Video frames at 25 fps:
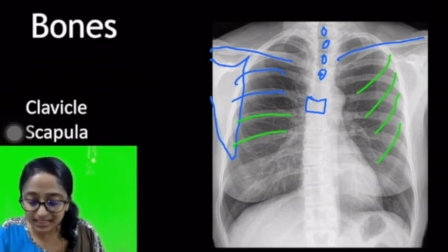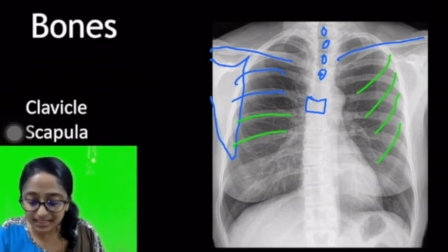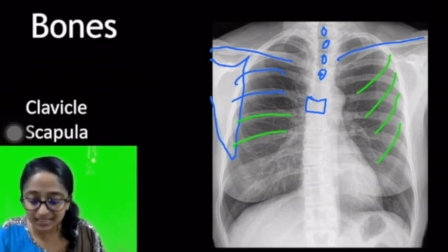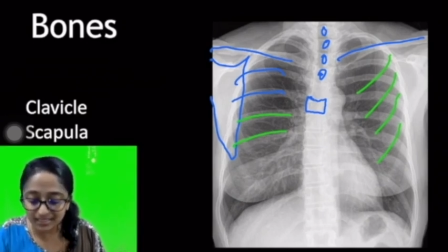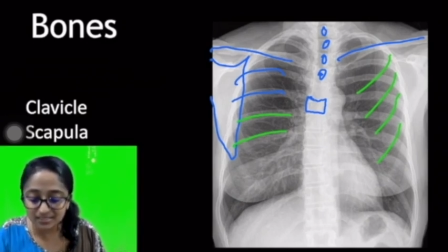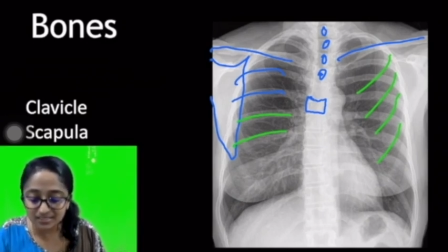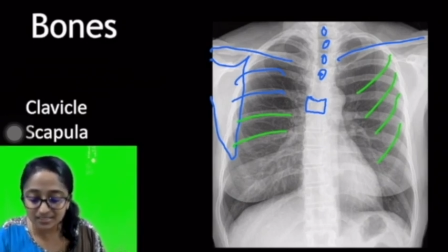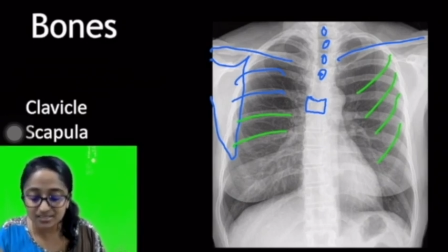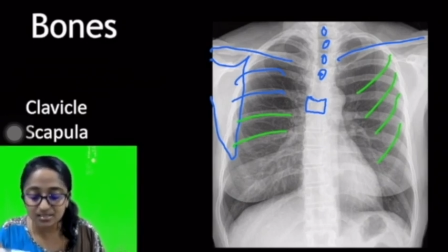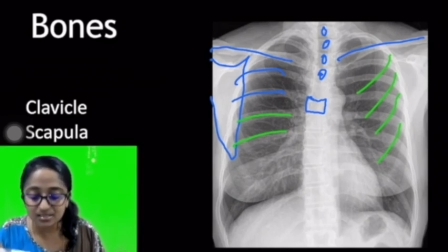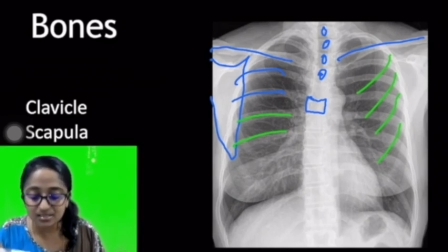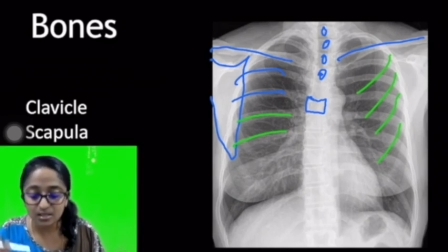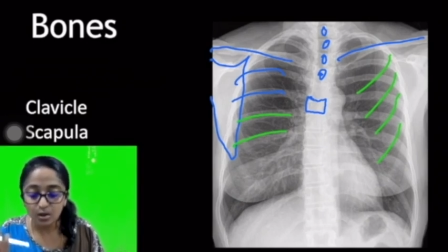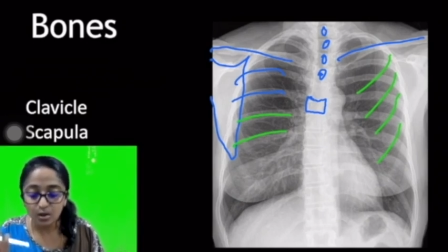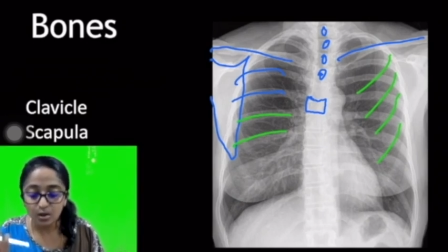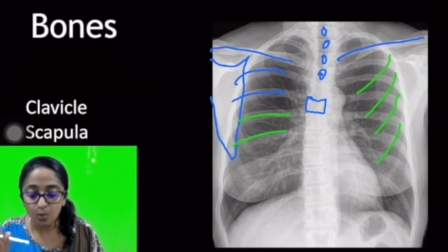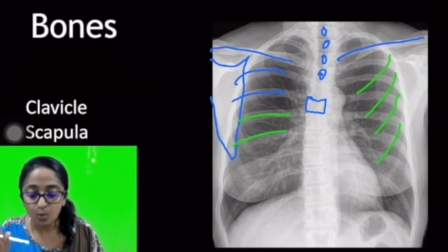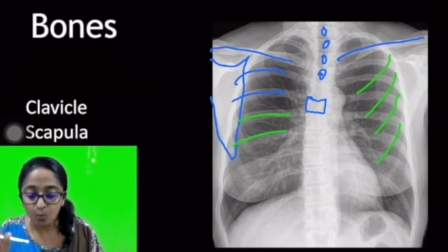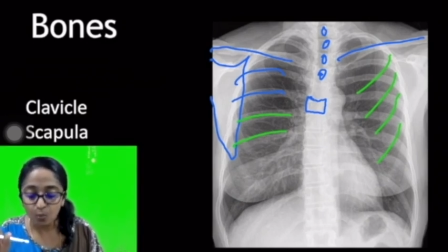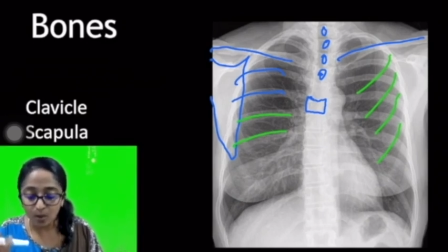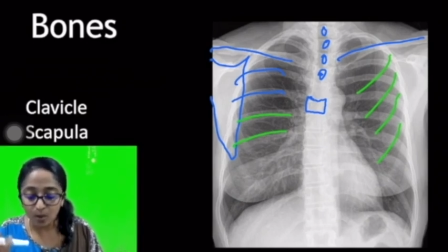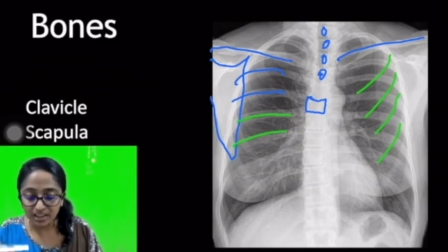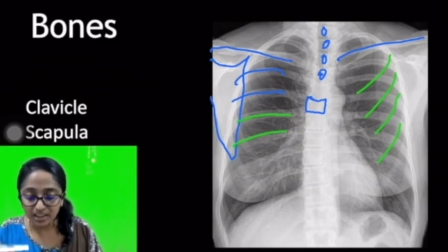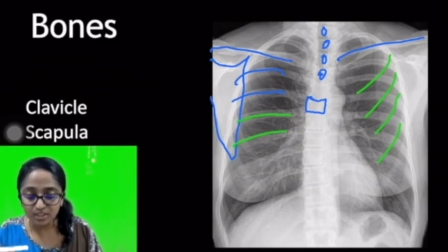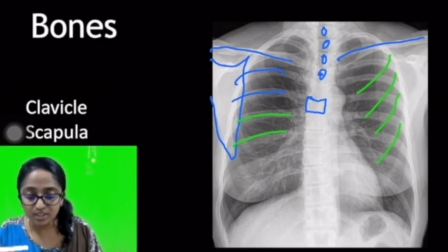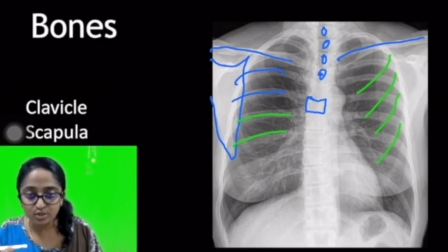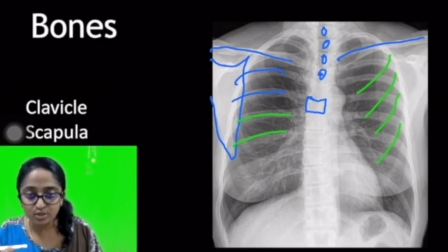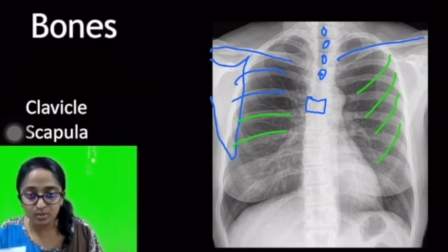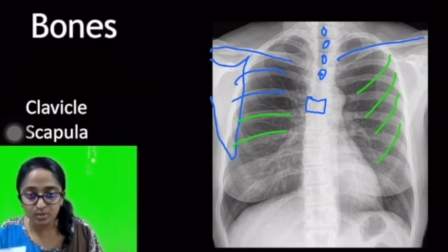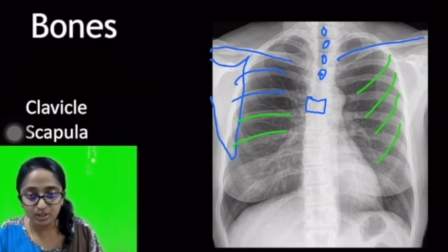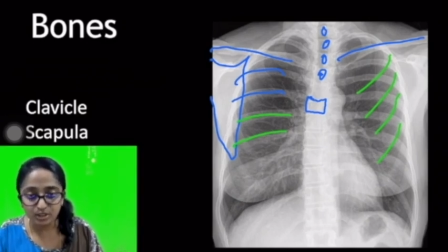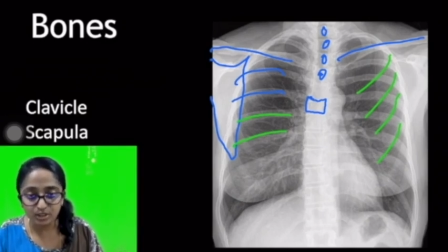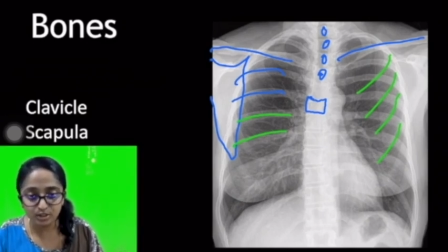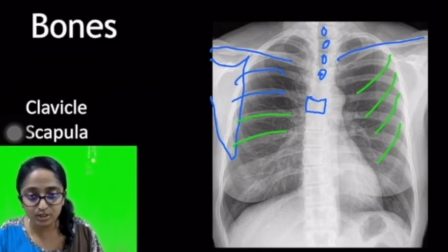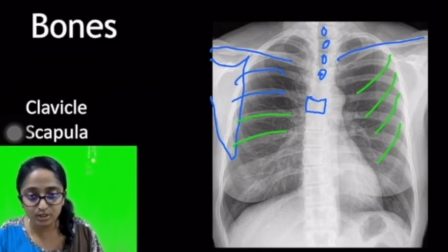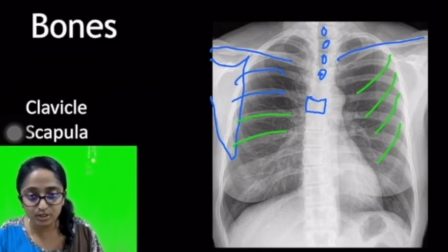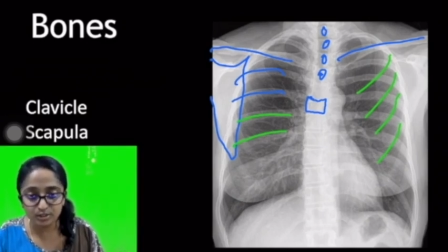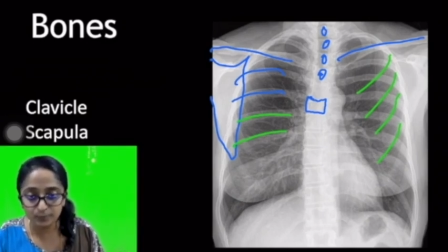the dense white
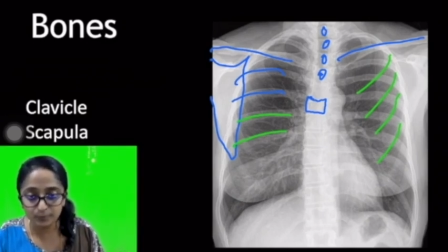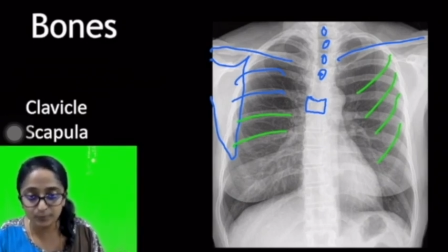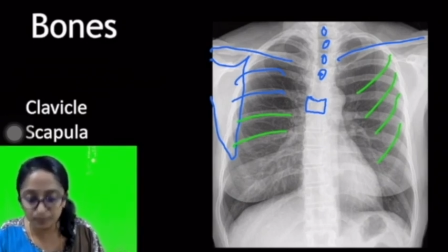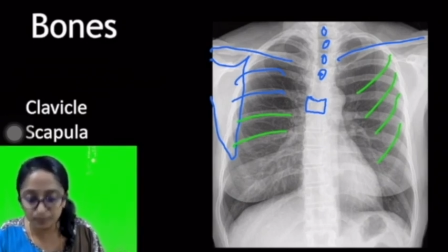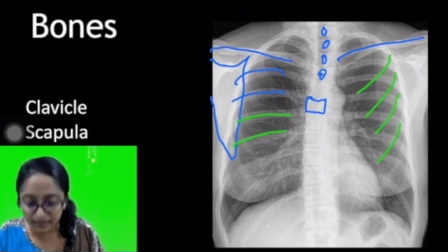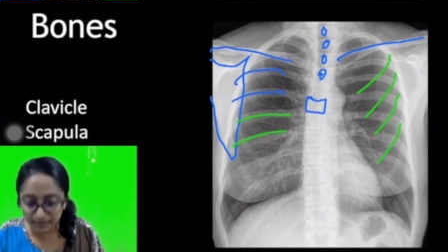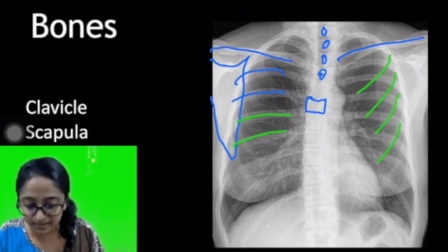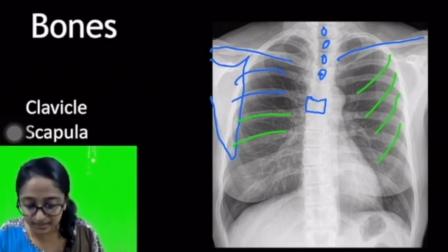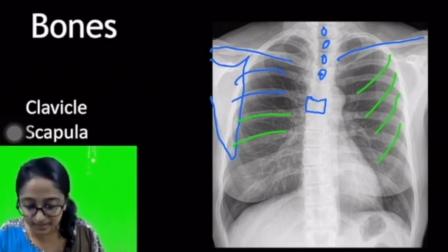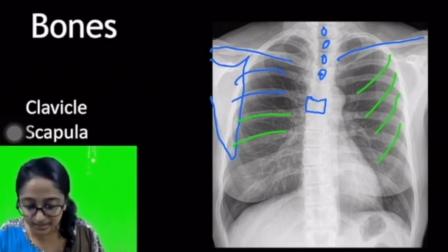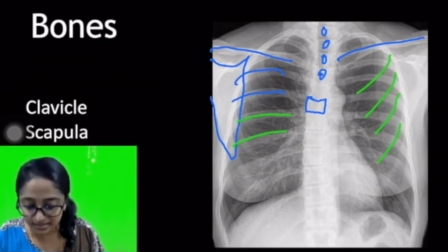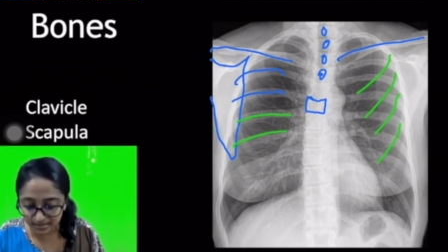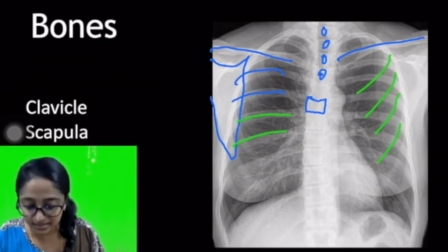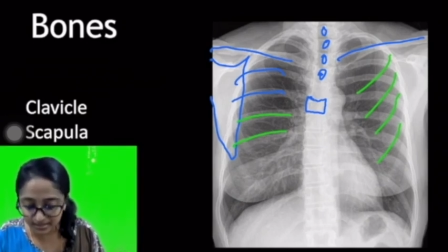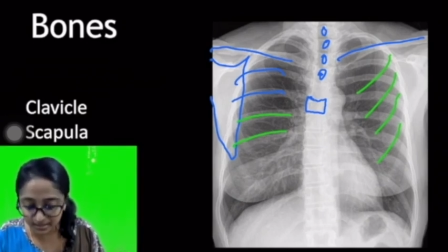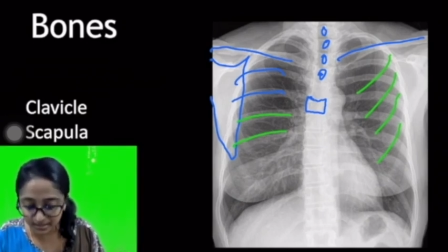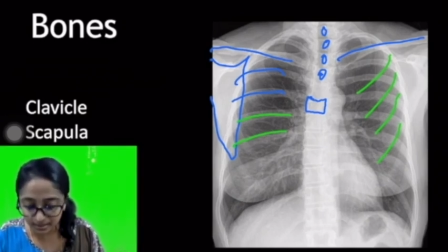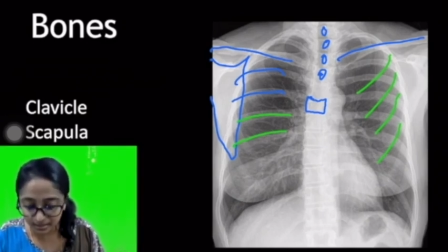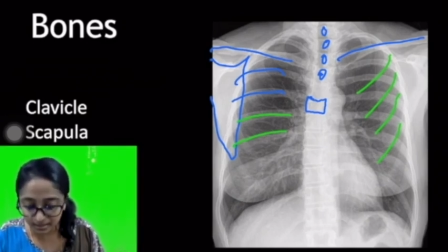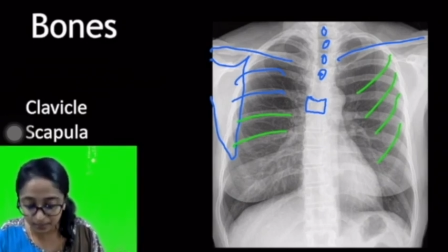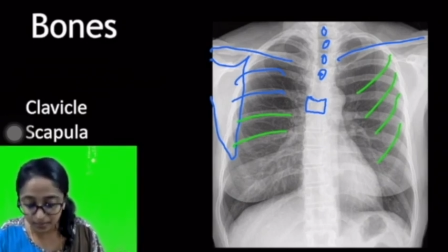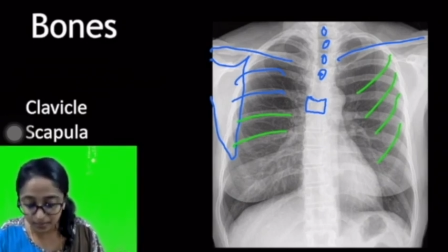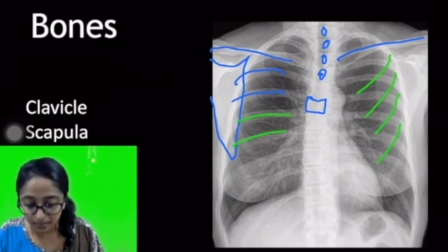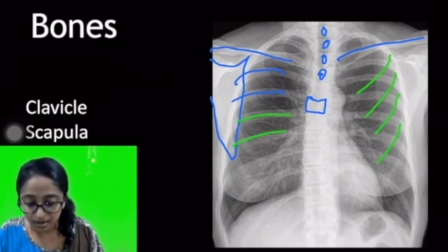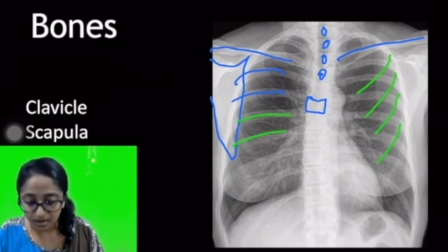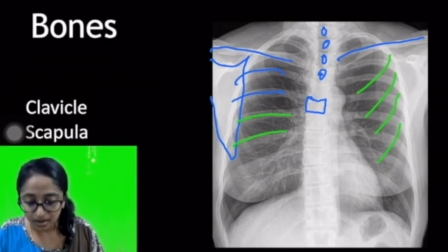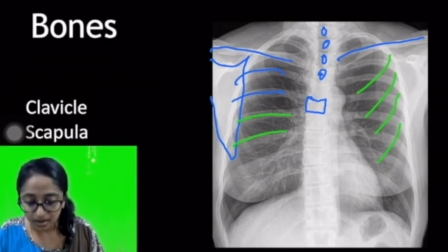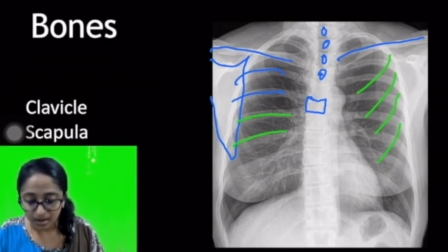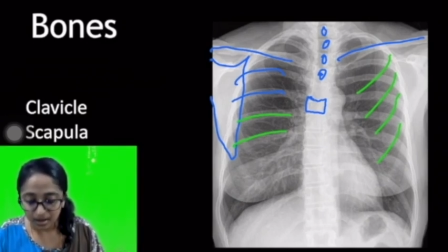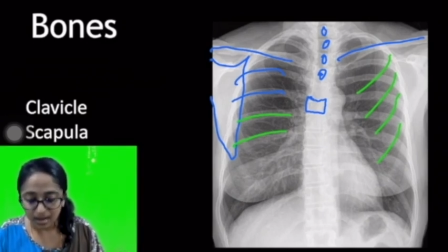structures of mediastinum